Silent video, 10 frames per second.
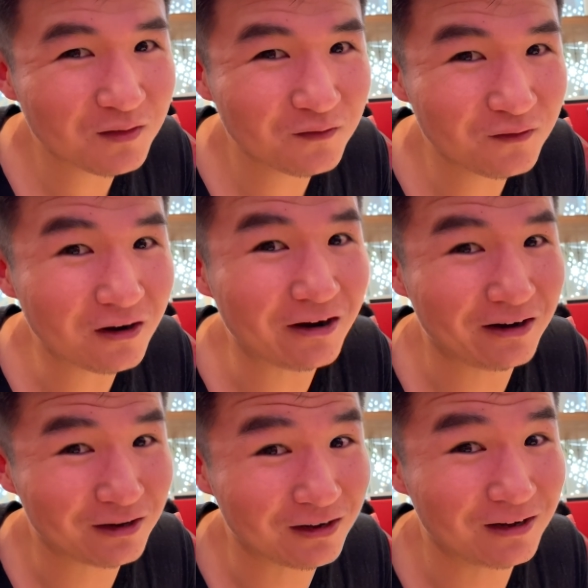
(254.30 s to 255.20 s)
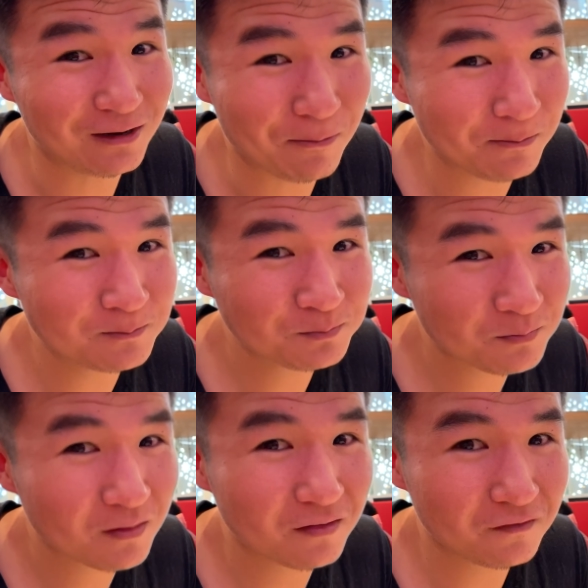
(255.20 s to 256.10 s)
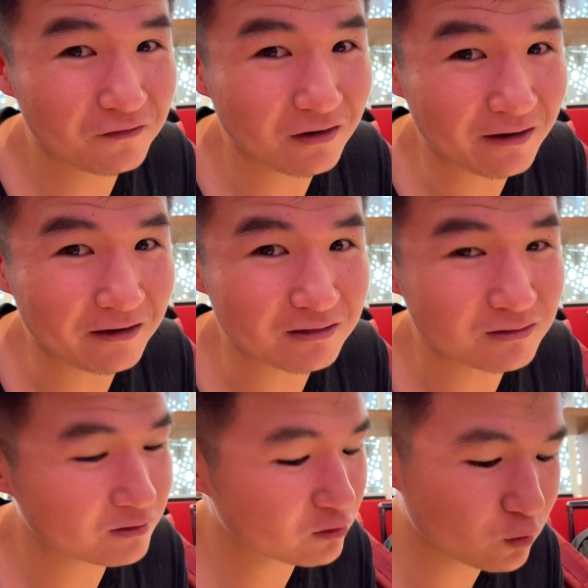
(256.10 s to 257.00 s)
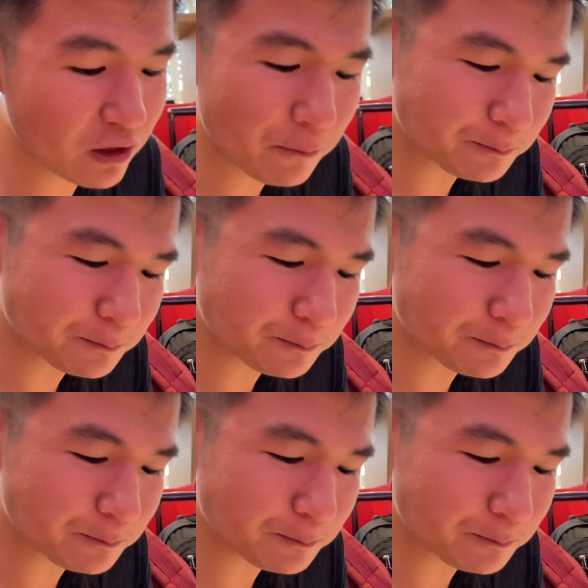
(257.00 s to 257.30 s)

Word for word: Very good, very sweet.